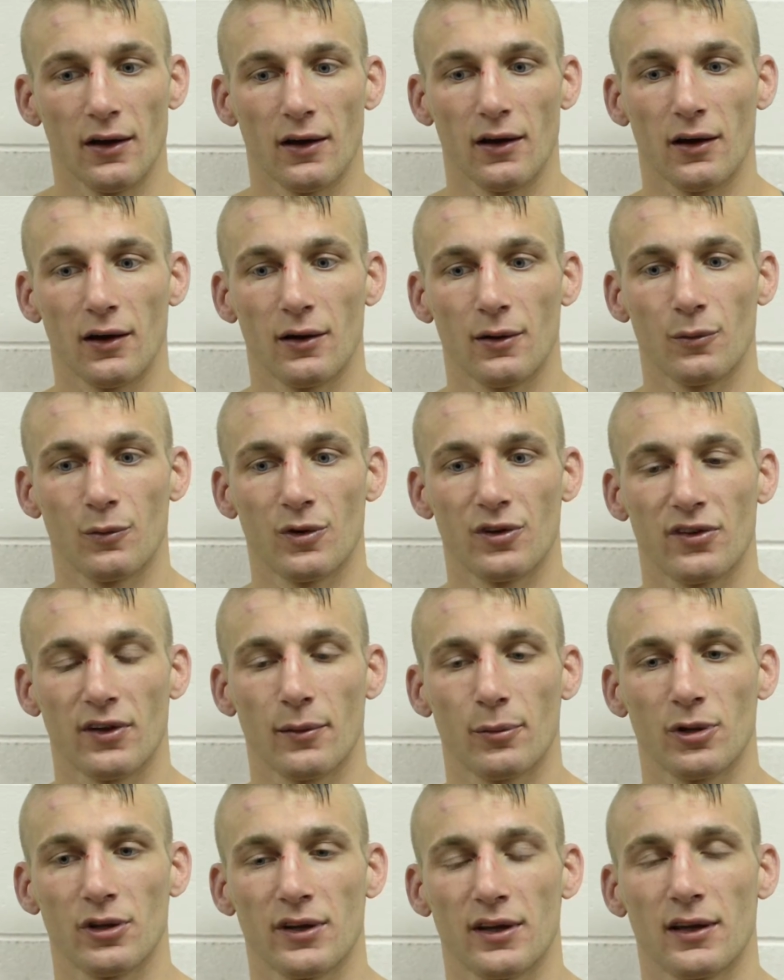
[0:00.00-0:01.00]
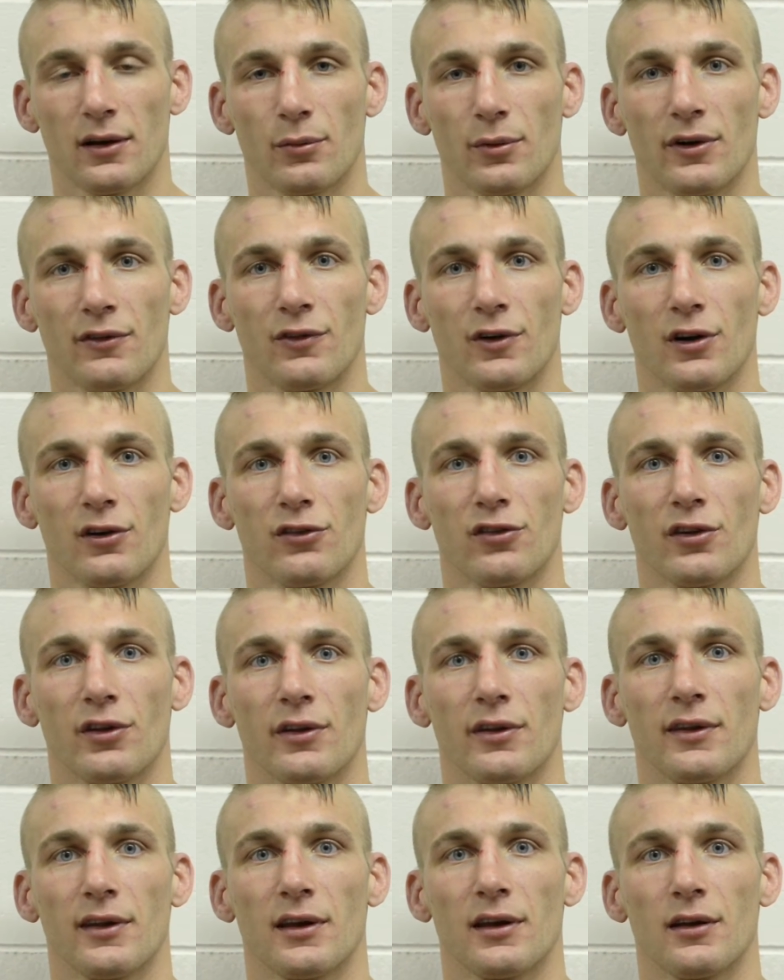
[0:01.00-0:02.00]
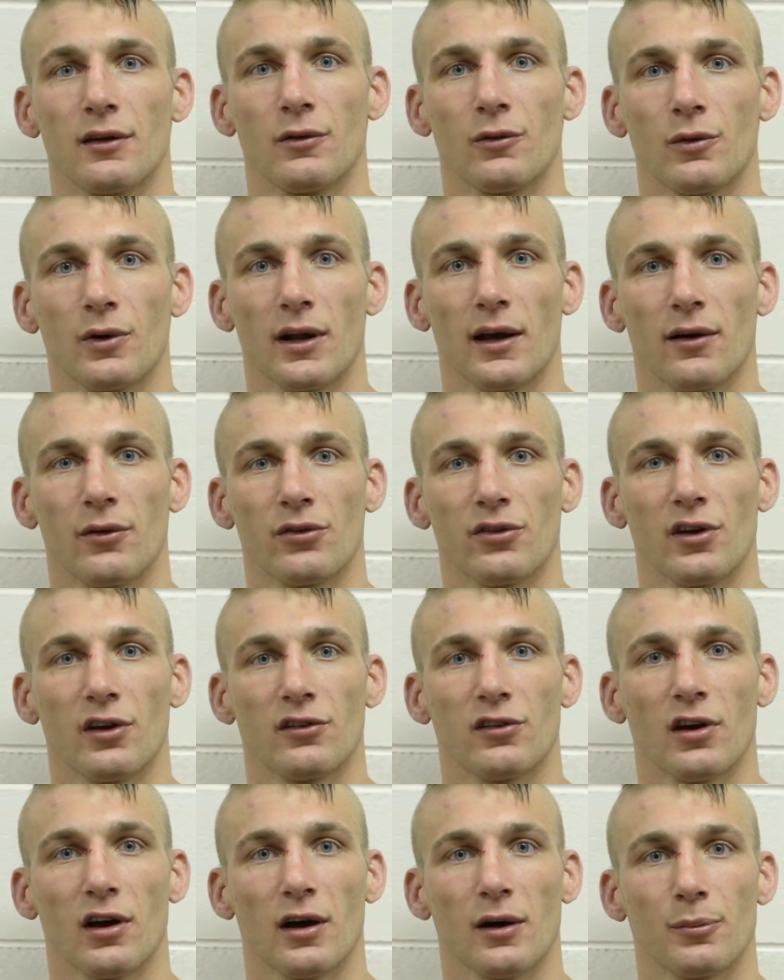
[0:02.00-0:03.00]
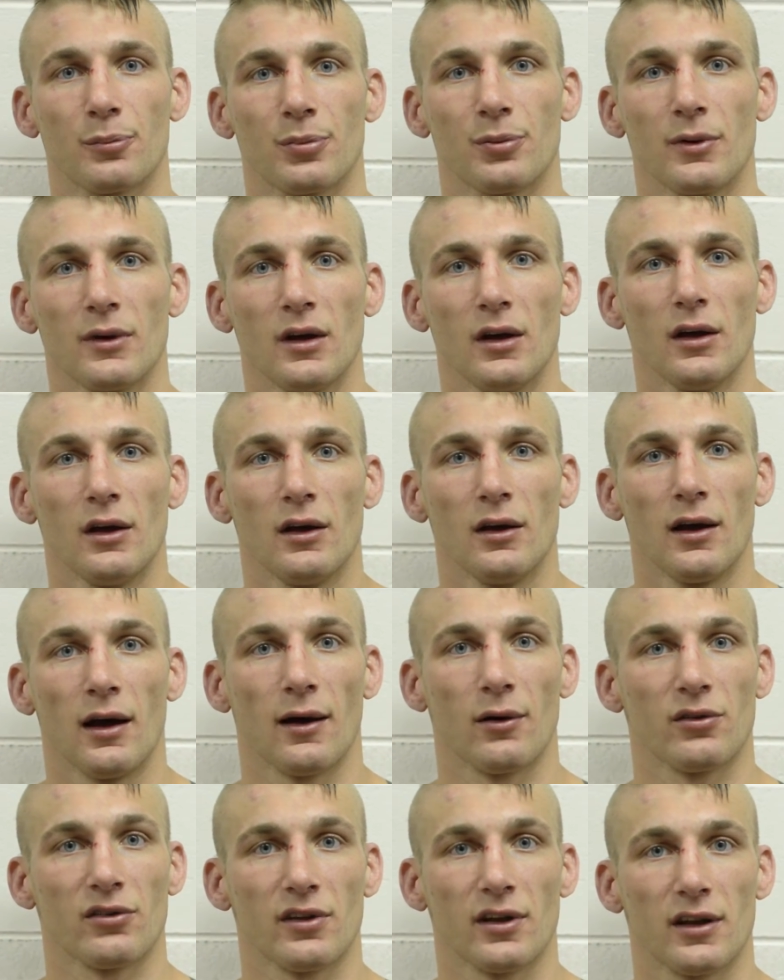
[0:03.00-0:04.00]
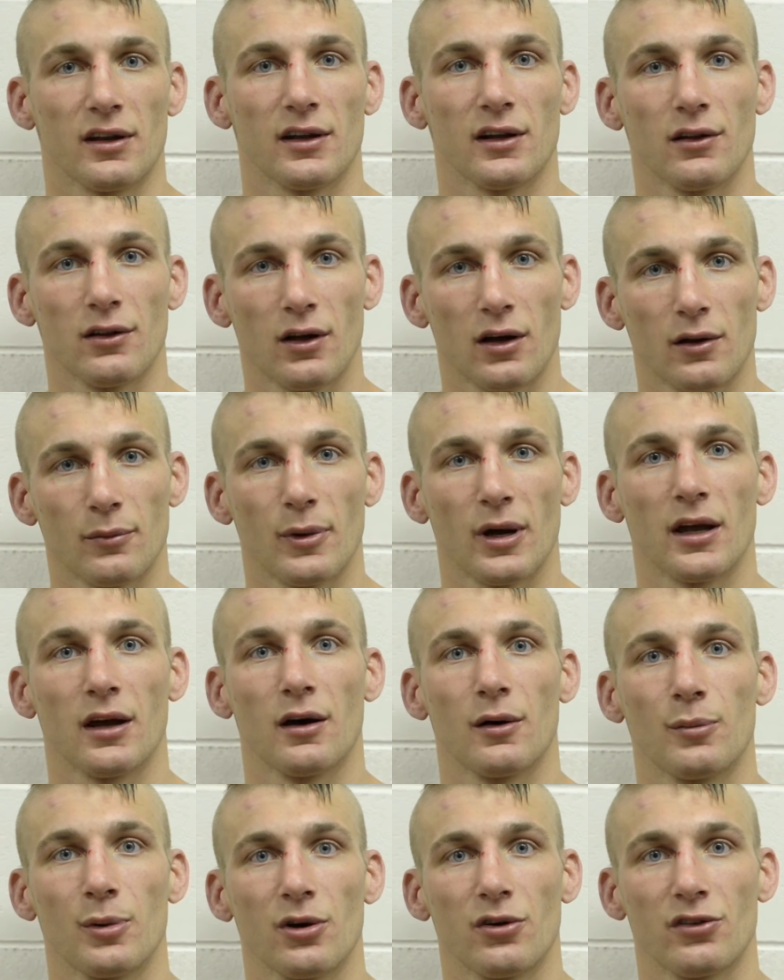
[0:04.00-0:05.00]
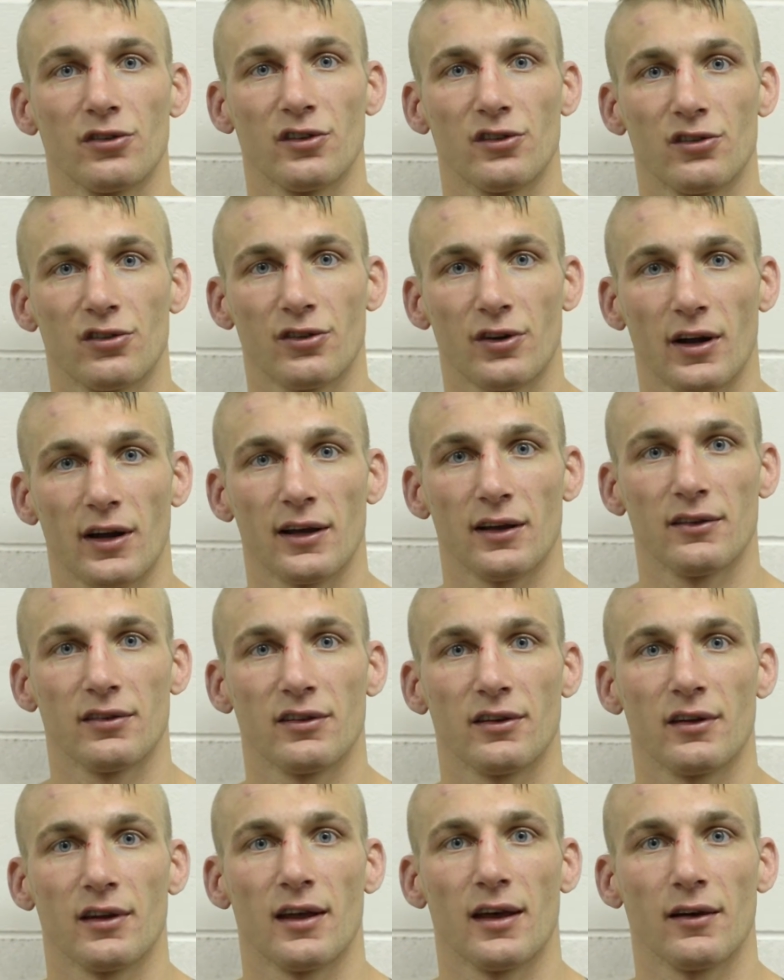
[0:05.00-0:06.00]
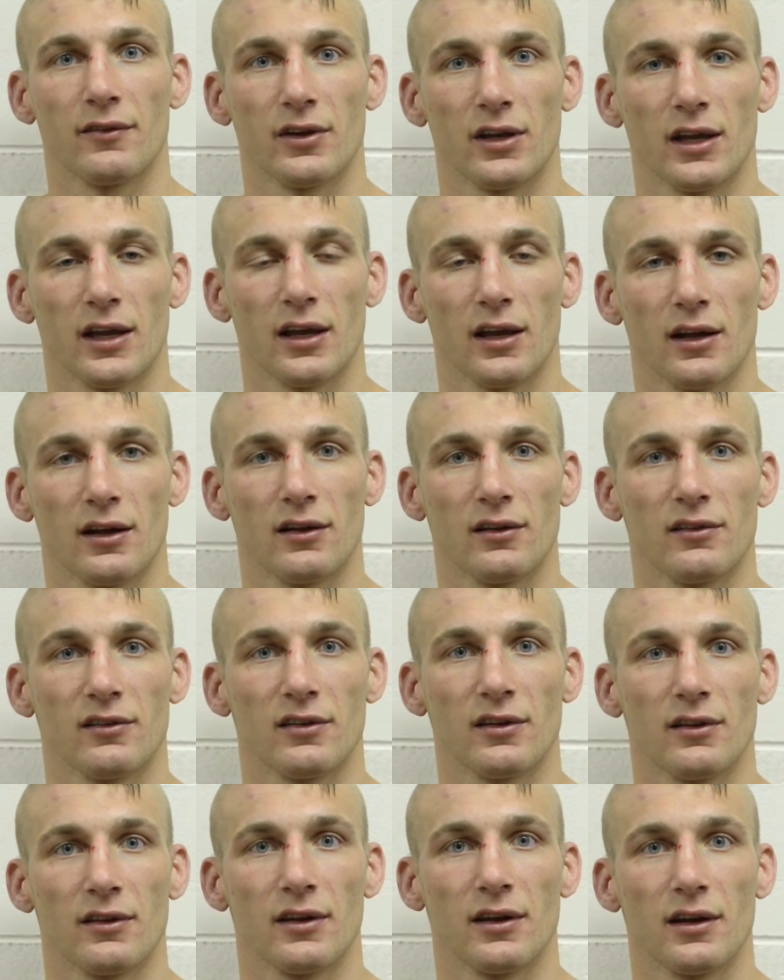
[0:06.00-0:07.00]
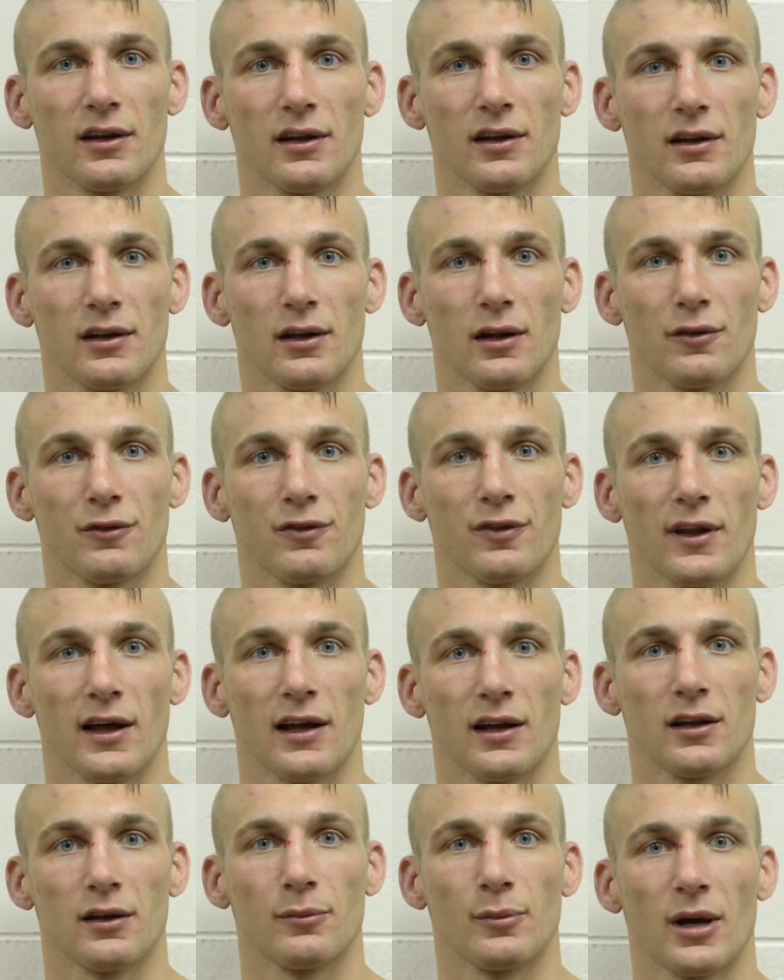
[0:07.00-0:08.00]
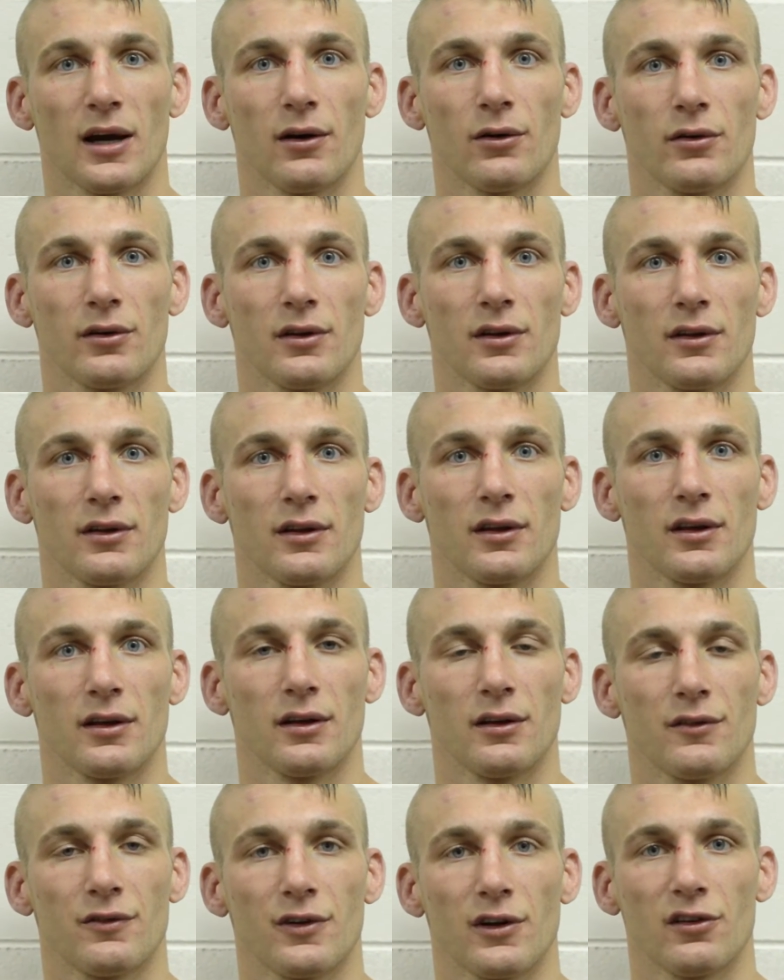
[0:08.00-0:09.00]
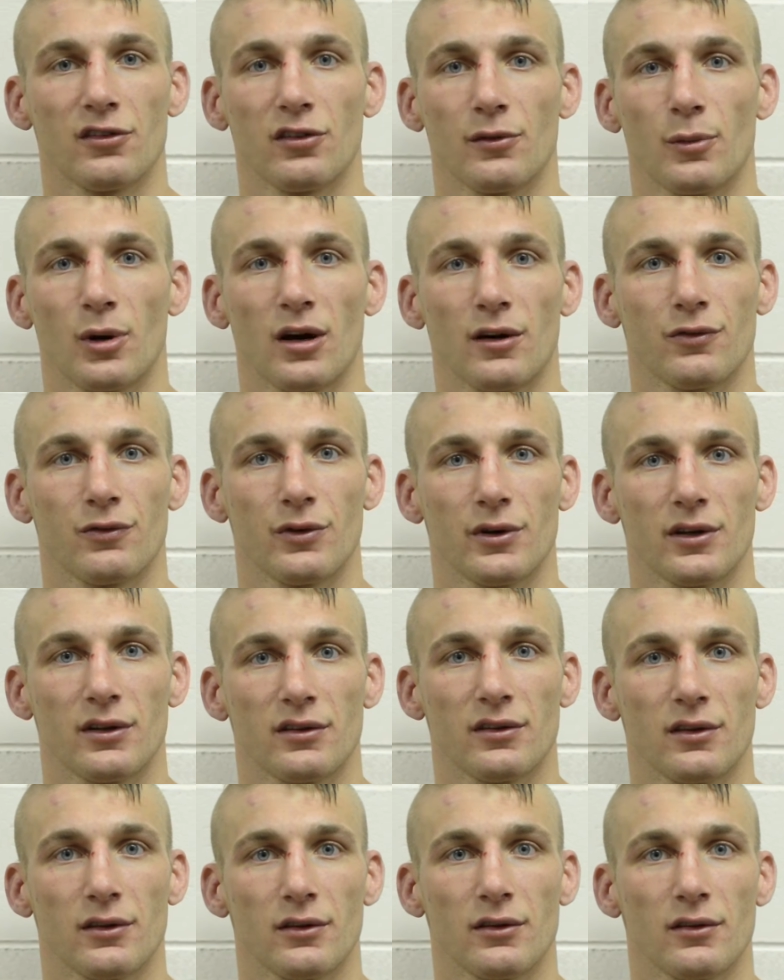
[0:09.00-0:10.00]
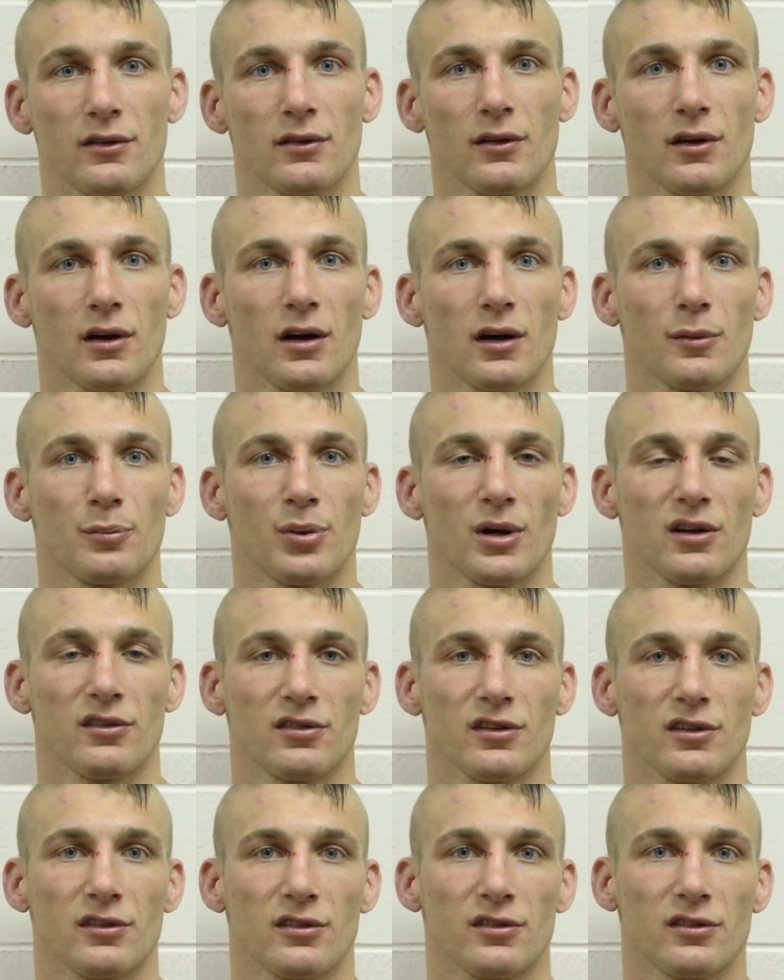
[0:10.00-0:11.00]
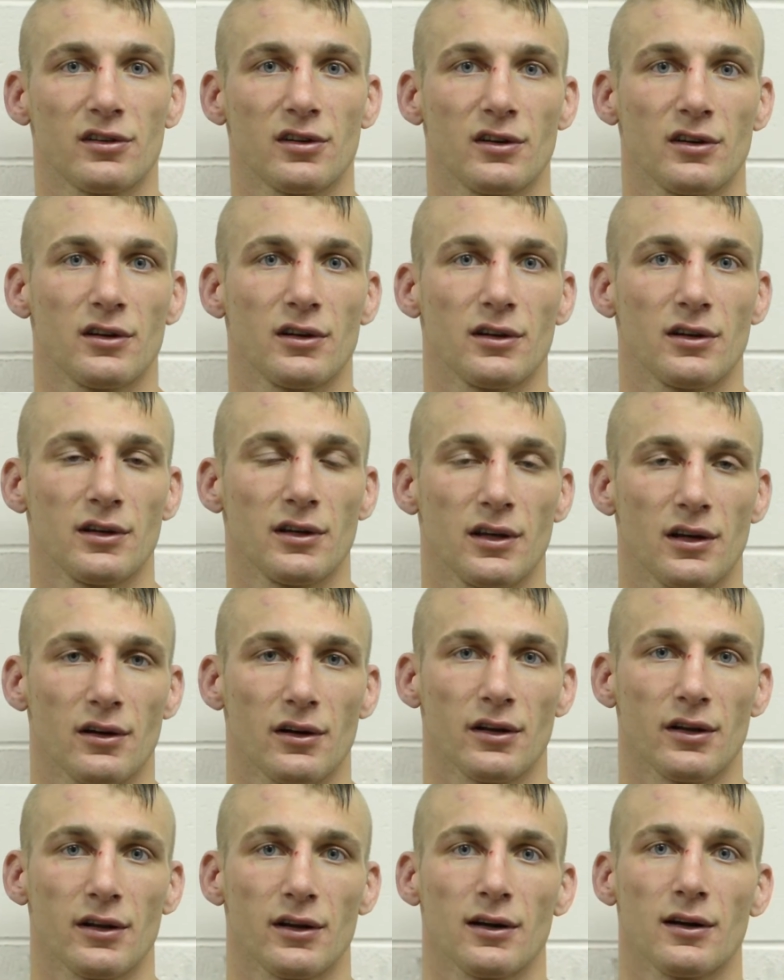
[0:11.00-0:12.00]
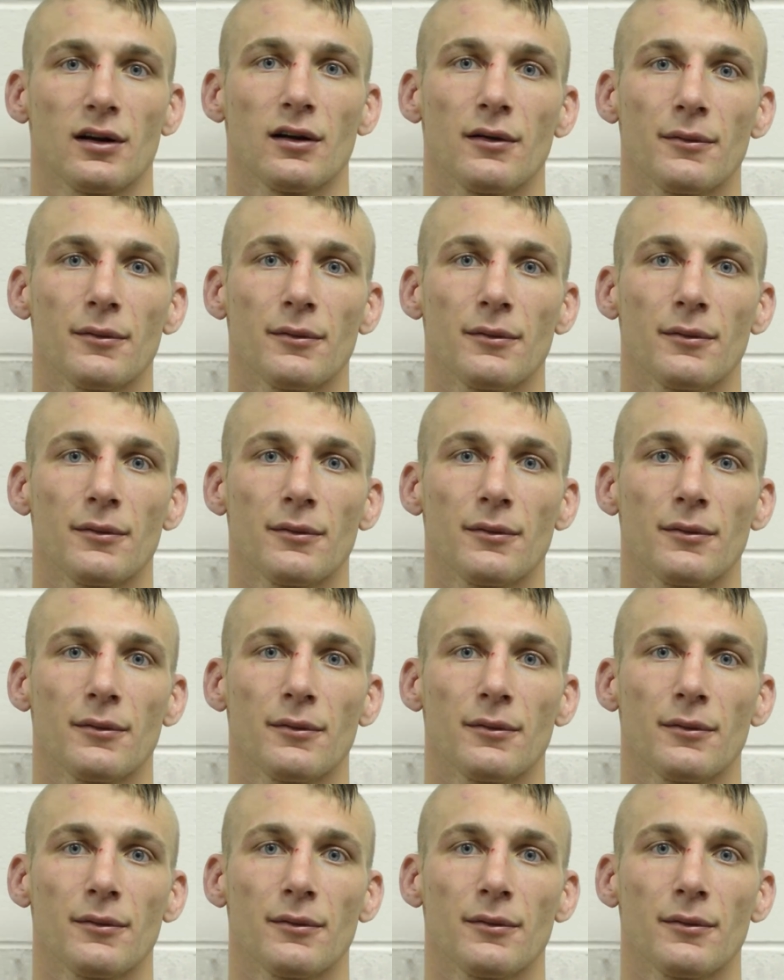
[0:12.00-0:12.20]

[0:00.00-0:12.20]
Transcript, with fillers: Um, was able to get a reversal, and then when I was on top, I was landing a lot of my elbows and strikes and heavy hands, and then ended up flattening him out and then finish him off with uh, punches to ear to ear.